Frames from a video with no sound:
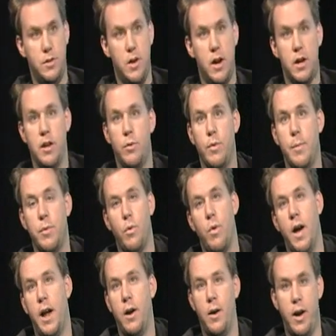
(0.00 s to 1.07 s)
You're not going to rip the
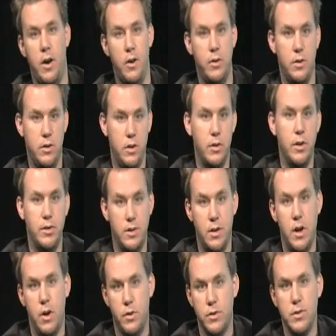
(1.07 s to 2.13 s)
wire out. You're good to
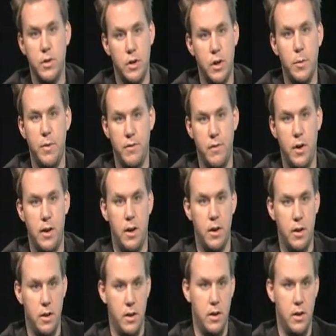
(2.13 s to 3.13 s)
go, so you're going to be fine.